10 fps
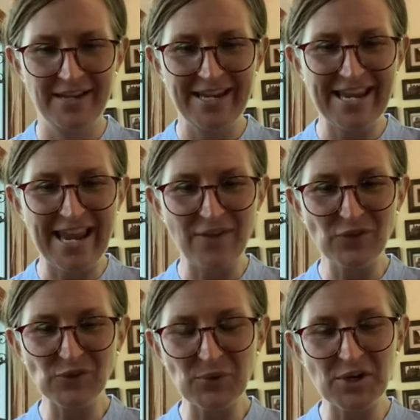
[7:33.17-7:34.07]
He gave
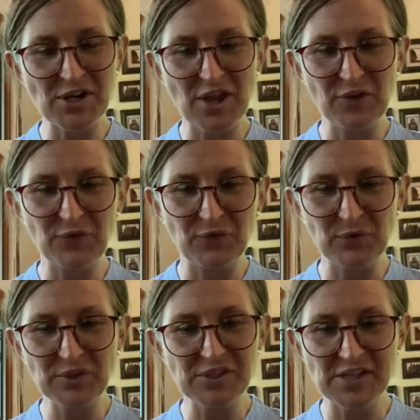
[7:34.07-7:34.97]
the sword another
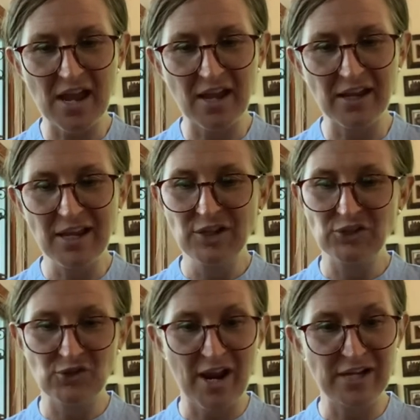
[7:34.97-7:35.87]
fruitless tug,
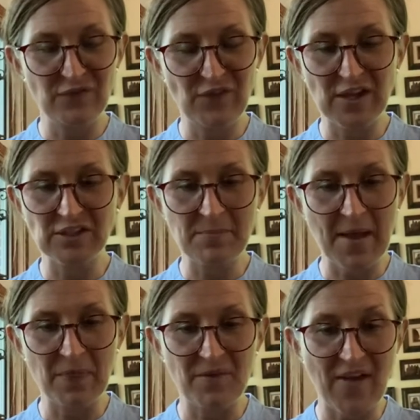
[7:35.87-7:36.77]
tried and failed to
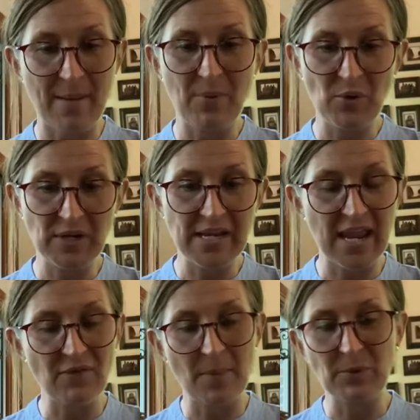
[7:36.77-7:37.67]
mount the fat pony,
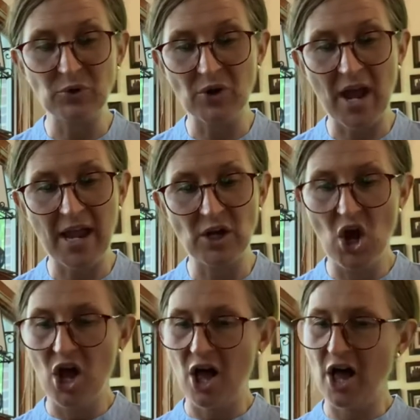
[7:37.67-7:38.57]
gave up and cried,
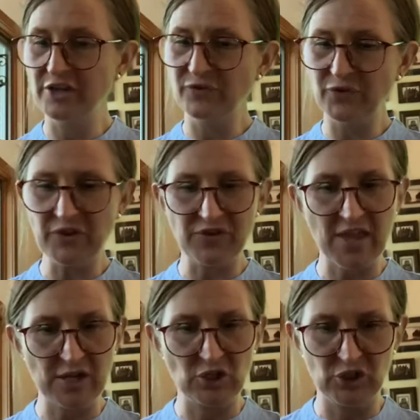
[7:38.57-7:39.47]
On foot
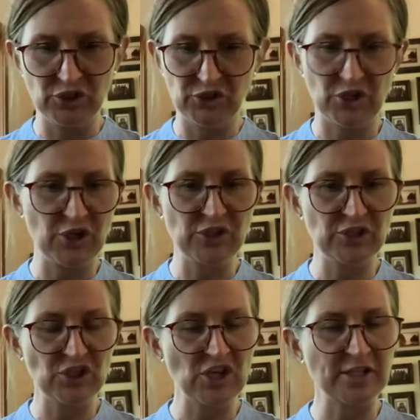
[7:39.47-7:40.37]
then, good sirs
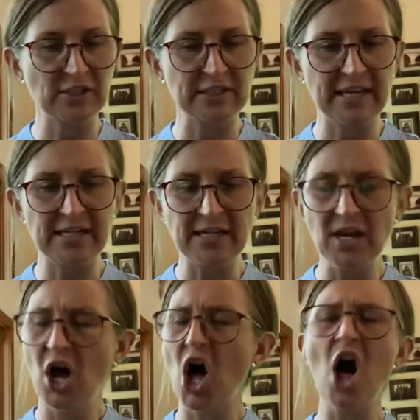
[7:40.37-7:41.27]
and gentle lady,
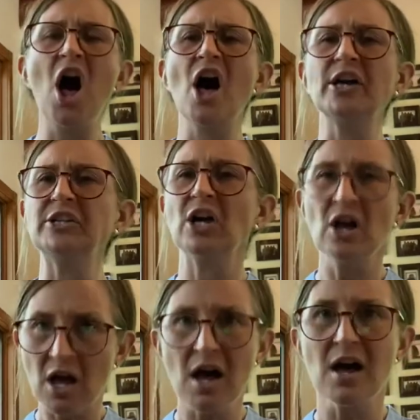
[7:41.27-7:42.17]
on,
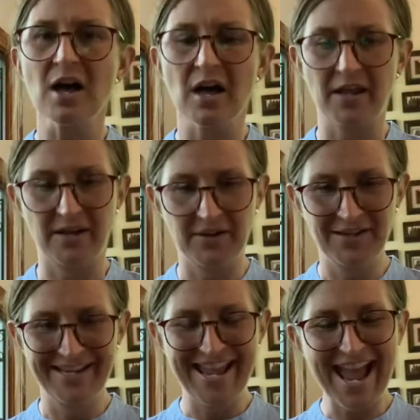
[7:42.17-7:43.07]
on!
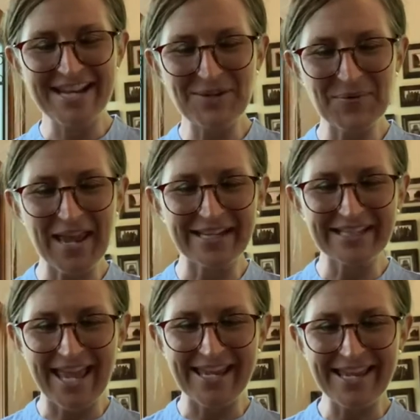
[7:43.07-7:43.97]
and he ran,
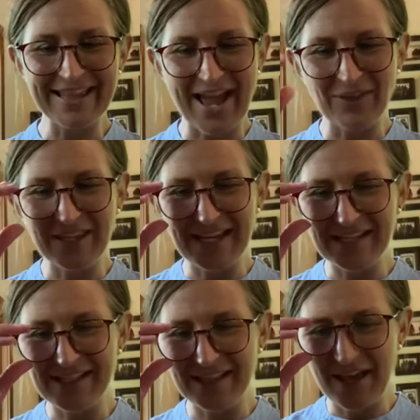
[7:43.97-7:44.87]
clanking loudly,
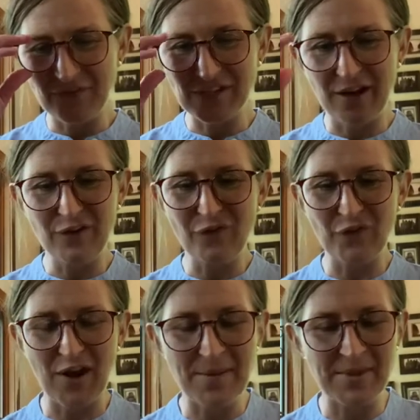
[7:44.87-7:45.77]
into the left side of the
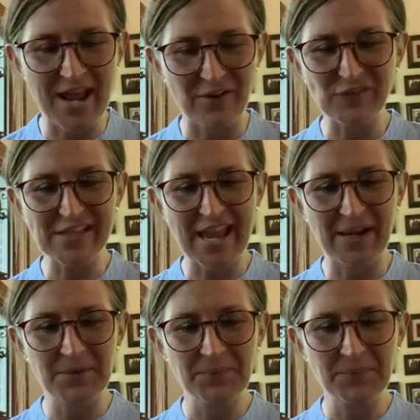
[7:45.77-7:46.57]
frame and out of sight.